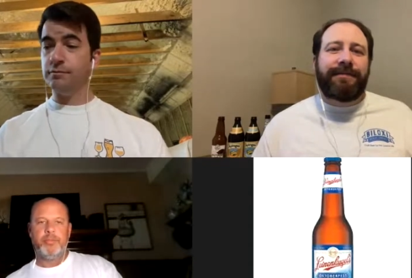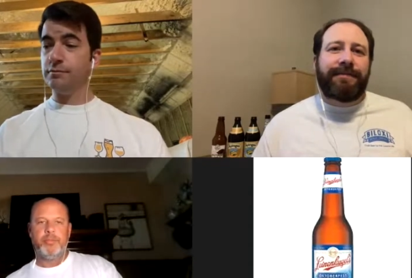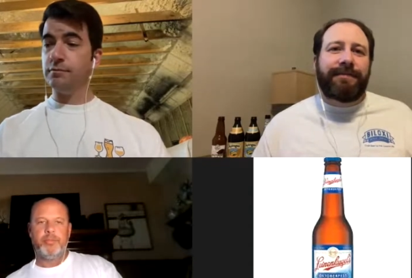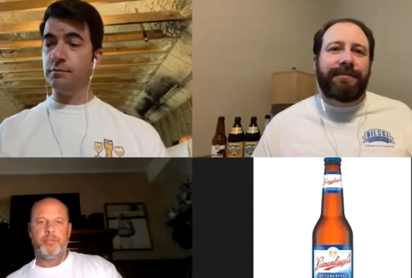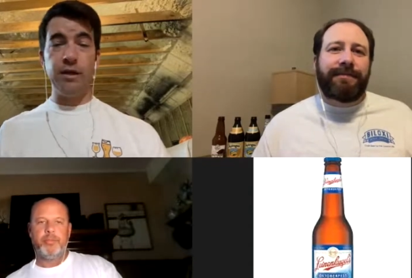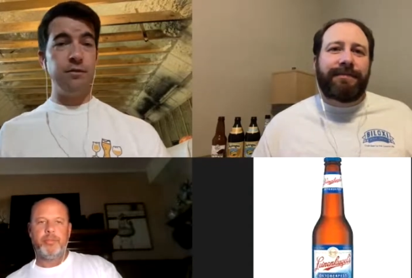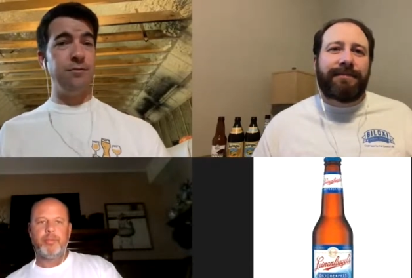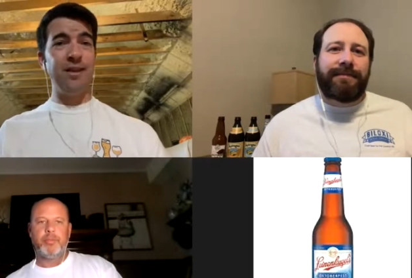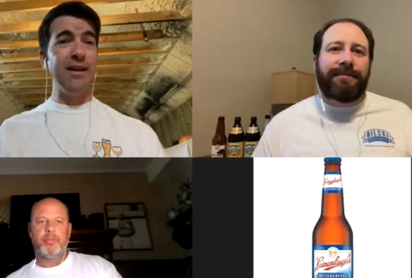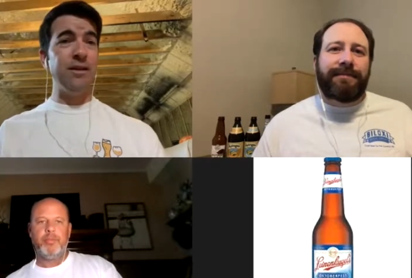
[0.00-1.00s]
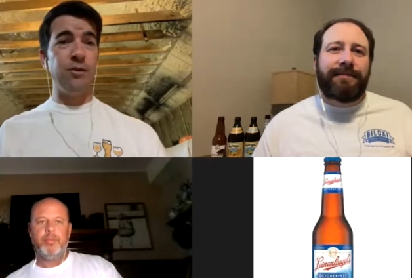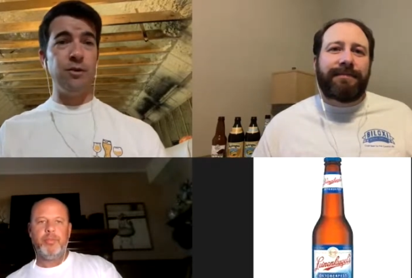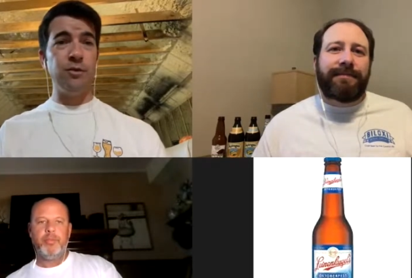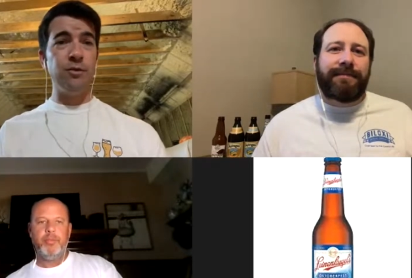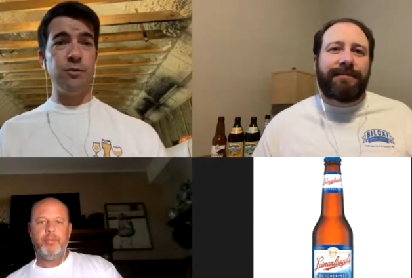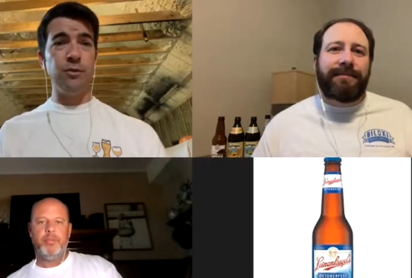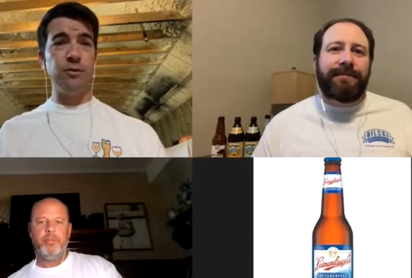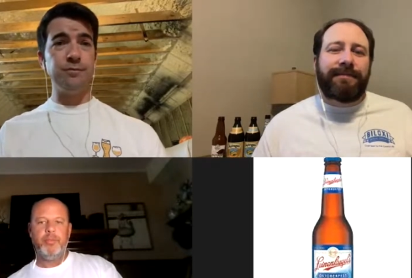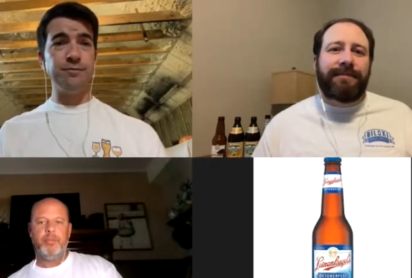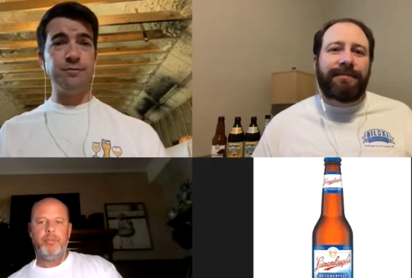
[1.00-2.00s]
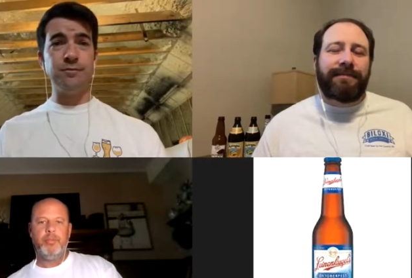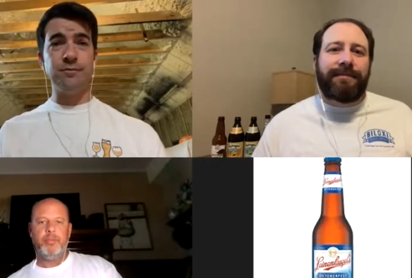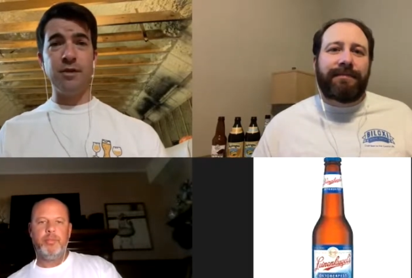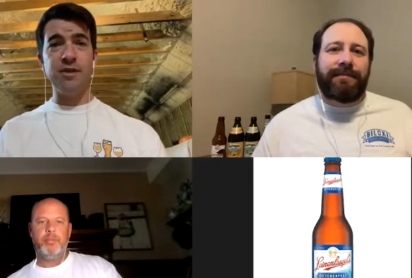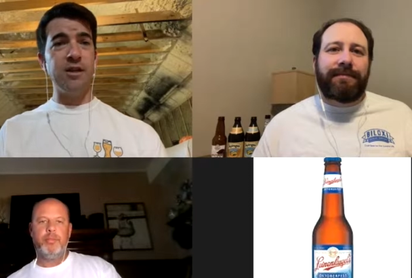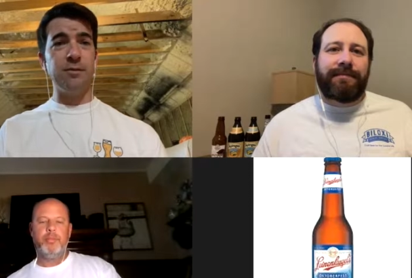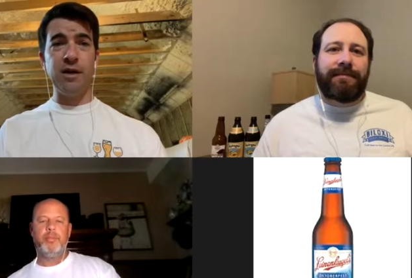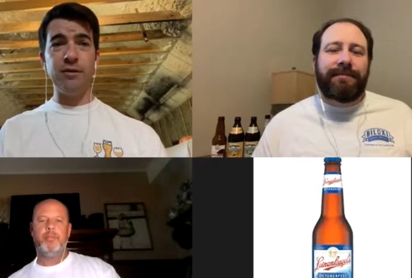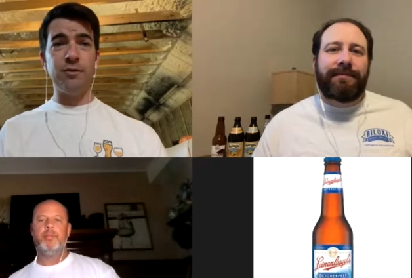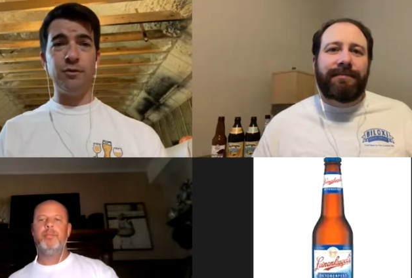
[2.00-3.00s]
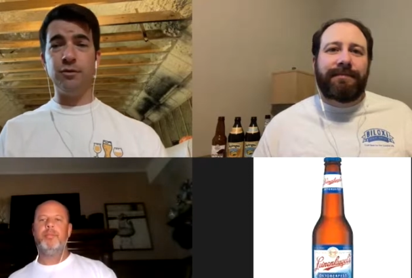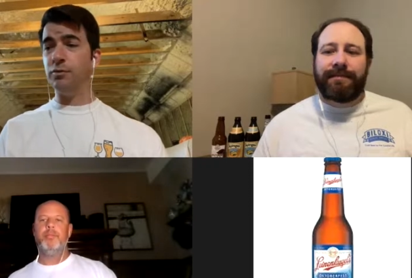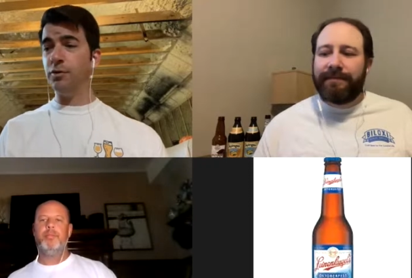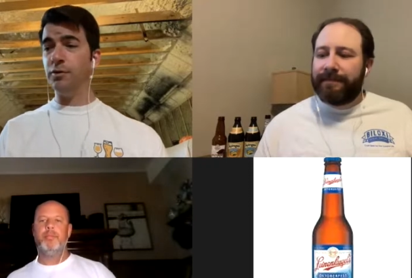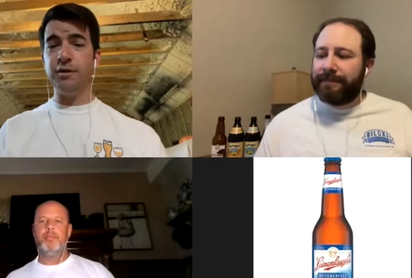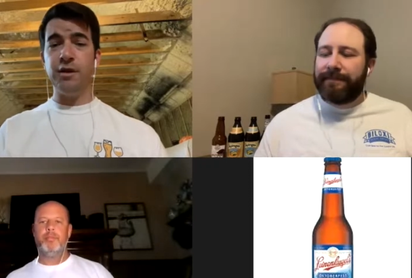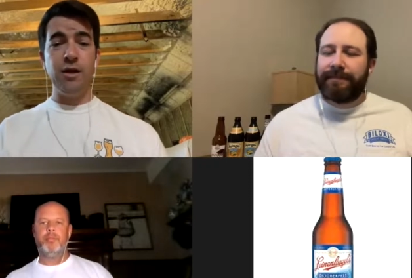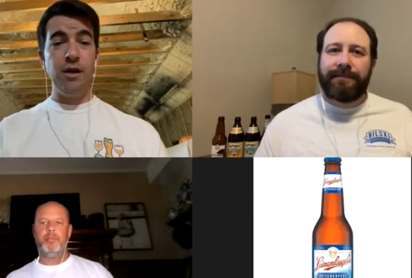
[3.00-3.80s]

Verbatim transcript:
Speaker 1: but Leinenkugel, the Jacob Leinenkugel Brewing.